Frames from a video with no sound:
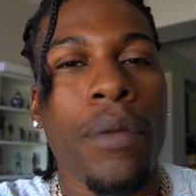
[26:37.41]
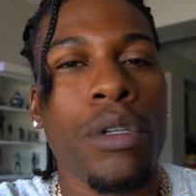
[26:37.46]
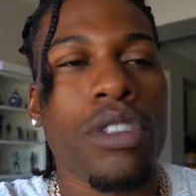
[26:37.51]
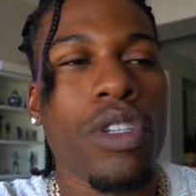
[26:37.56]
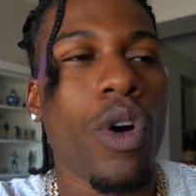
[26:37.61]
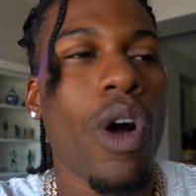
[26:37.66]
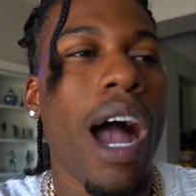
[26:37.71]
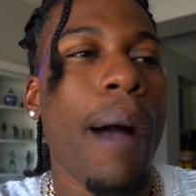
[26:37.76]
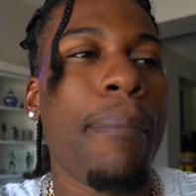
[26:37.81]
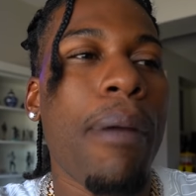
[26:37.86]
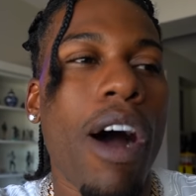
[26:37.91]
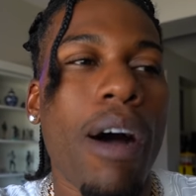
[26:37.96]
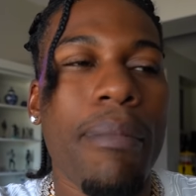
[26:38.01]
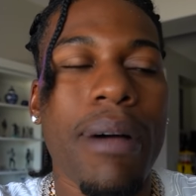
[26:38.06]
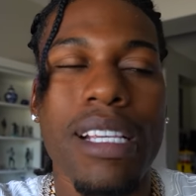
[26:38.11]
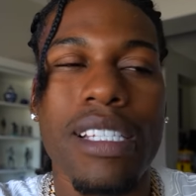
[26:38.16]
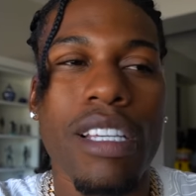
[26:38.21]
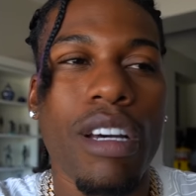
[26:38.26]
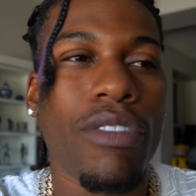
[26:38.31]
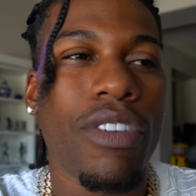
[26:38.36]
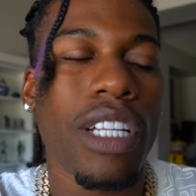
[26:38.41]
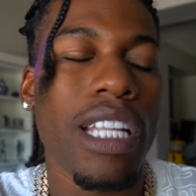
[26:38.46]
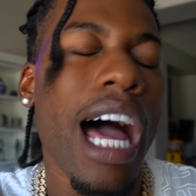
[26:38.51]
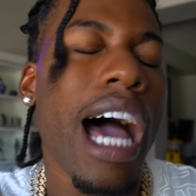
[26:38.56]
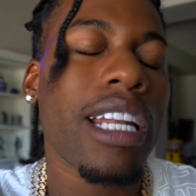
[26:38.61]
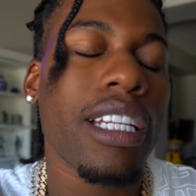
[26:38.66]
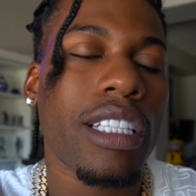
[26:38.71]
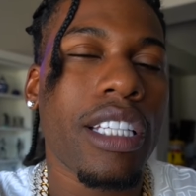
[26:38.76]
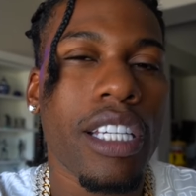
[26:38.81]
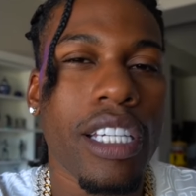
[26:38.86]
So I bought myself a
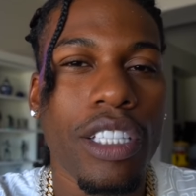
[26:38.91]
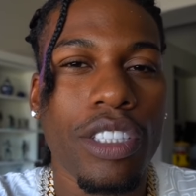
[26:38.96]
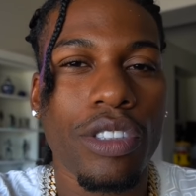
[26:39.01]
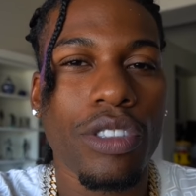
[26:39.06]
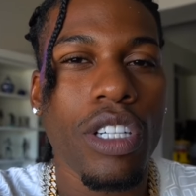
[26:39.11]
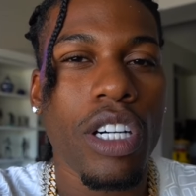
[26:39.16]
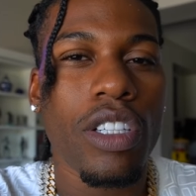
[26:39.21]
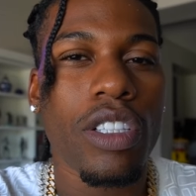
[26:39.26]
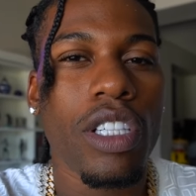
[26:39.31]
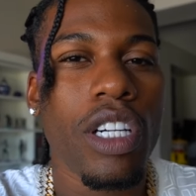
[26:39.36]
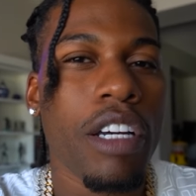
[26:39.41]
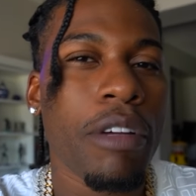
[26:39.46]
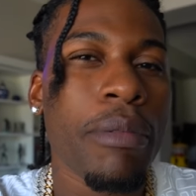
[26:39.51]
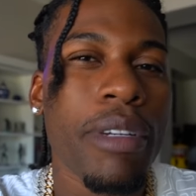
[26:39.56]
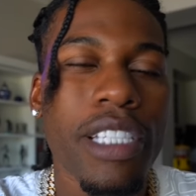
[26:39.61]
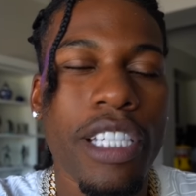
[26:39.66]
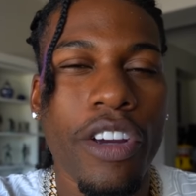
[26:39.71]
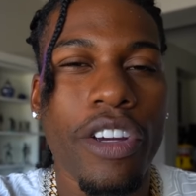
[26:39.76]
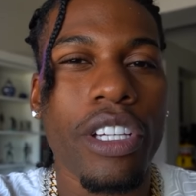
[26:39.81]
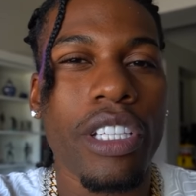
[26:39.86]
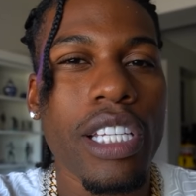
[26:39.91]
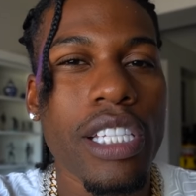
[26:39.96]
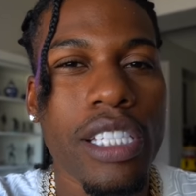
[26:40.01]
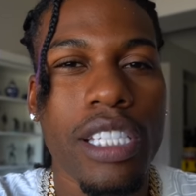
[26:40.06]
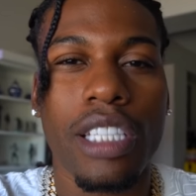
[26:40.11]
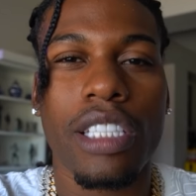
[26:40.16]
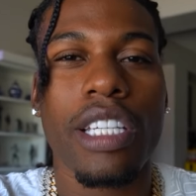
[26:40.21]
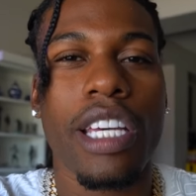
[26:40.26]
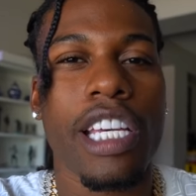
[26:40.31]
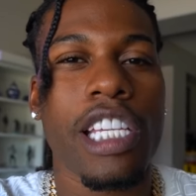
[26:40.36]
lot of things, you know,
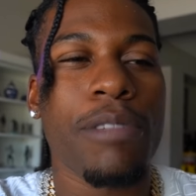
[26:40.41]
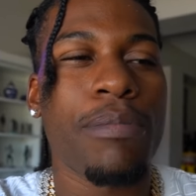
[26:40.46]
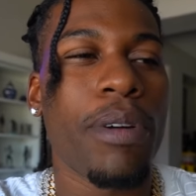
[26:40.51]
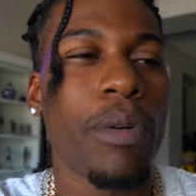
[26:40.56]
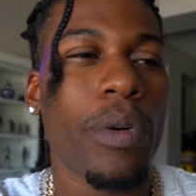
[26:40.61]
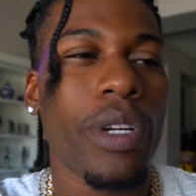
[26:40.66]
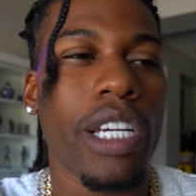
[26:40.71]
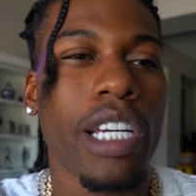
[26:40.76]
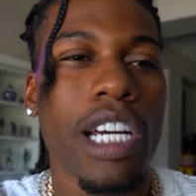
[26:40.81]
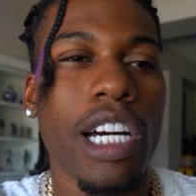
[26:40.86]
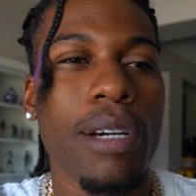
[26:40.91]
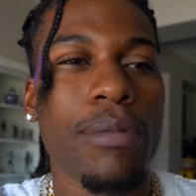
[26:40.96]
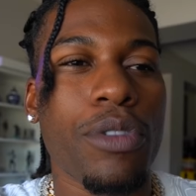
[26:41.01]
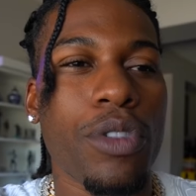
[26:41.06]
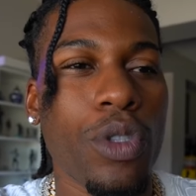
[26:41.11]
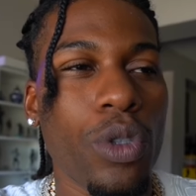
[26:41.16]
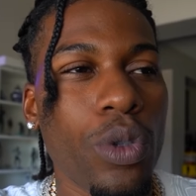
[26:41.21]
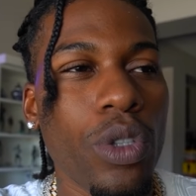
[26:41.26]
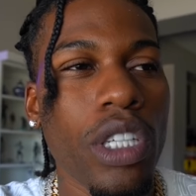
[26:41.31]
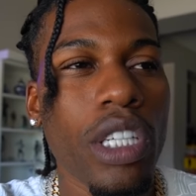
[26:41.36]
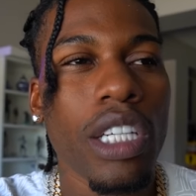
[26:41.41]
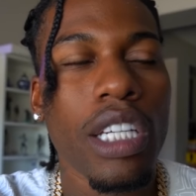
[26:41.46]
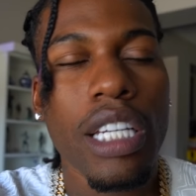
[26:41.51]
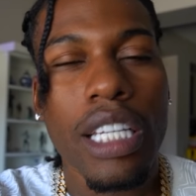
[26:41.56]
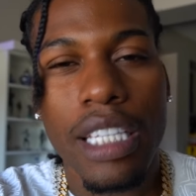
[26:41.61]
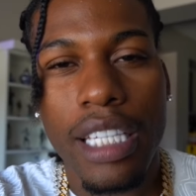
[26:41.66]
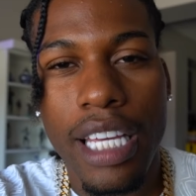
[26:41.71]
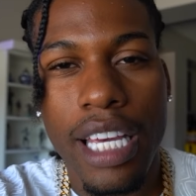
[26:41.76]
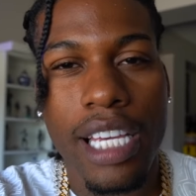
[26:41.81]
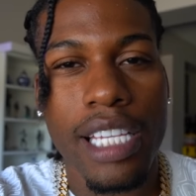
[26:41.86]
materialistic things. But when it comes to
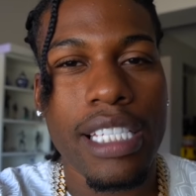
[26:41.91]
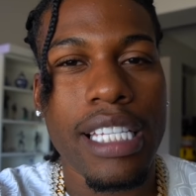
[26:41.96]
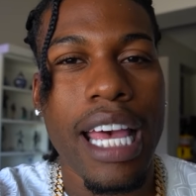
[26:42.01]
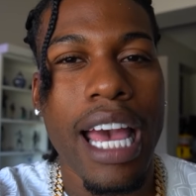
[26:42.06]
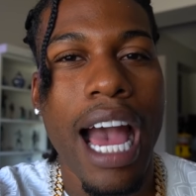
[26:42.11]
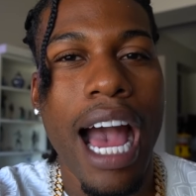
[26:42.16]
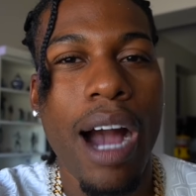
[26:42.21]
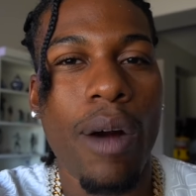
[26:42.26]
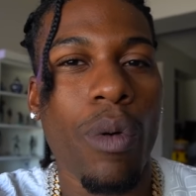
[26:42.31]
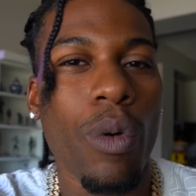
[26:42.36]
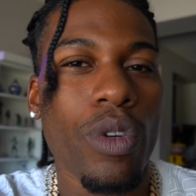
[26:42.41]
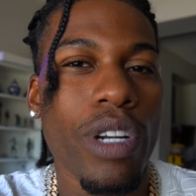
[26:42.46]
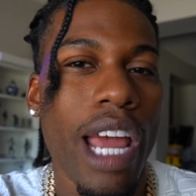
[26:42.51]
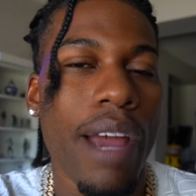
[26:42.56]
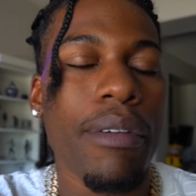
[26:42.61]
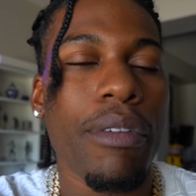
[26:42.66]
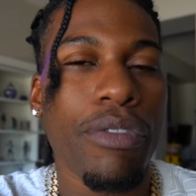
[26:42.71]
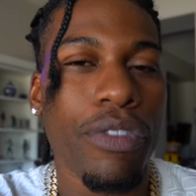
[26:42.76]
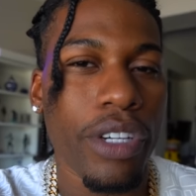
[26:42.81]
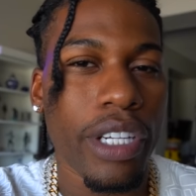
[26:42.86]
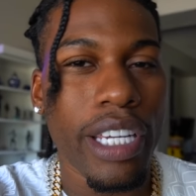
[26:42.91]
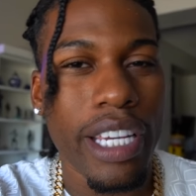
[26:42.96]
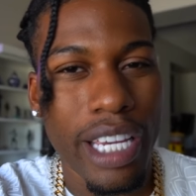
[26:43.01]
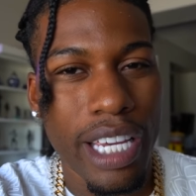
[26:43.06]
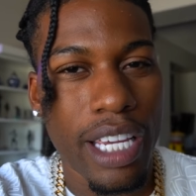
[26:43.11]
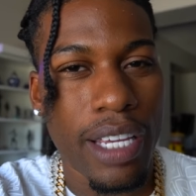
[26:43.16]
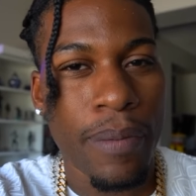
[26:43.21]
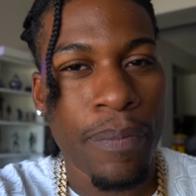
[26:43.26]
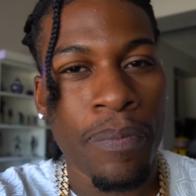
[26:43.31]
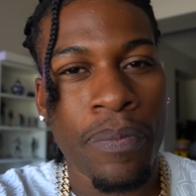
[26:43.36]
things that I will never
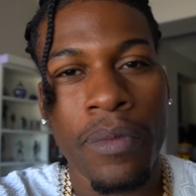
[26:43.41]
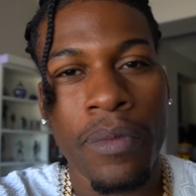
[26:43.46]
forget,